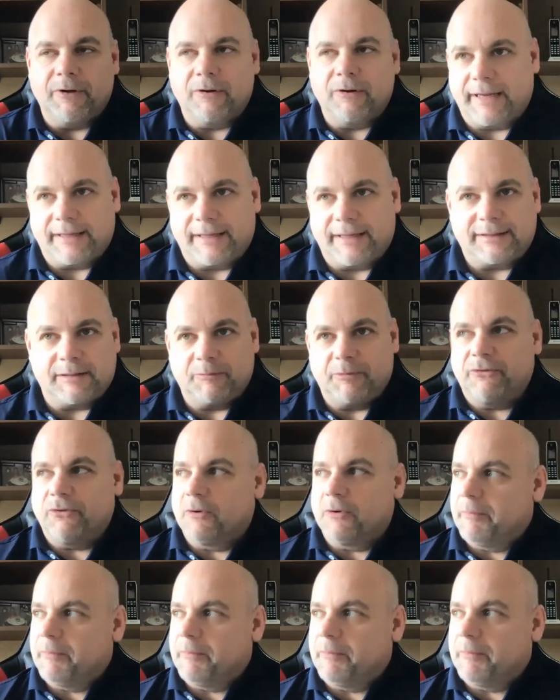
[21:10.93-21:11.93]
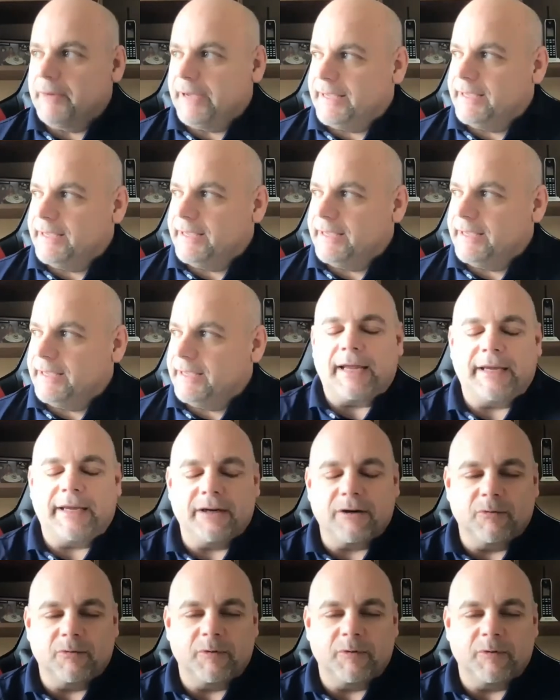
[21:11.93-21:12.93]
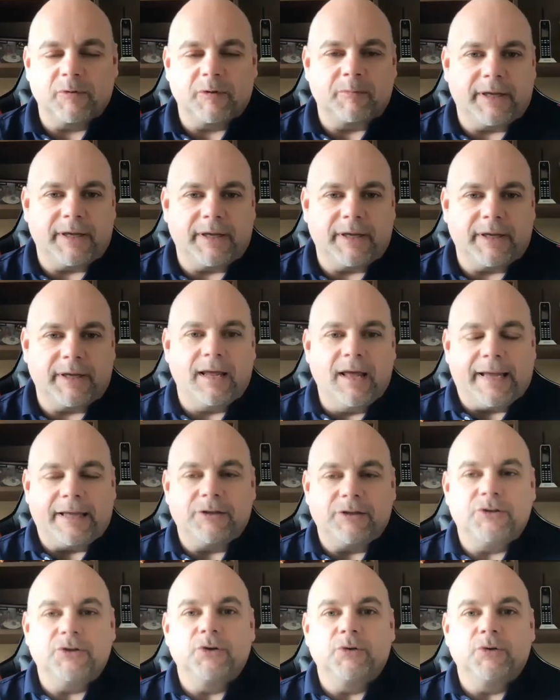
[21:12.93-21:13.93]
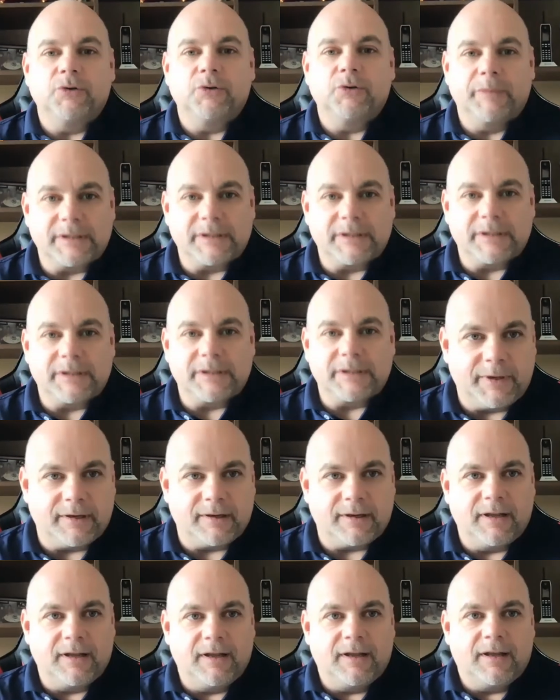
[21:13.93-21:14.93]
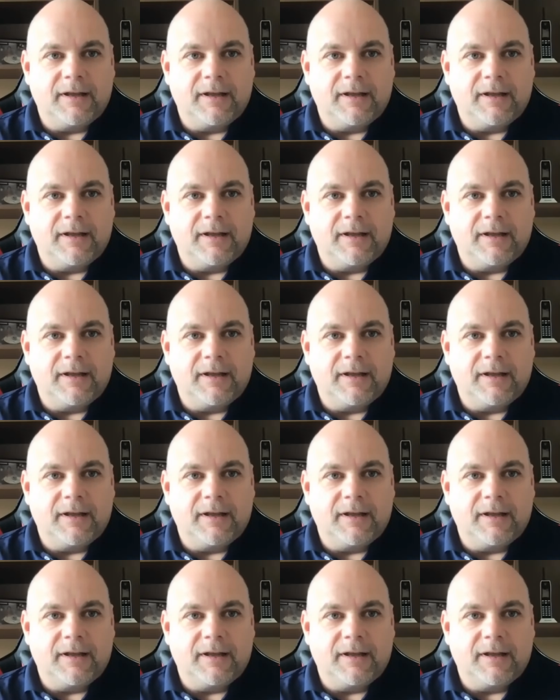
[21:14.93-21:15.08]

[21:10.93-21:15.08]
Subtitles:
You know, like I said before, my kids are not here with me and I do miss them and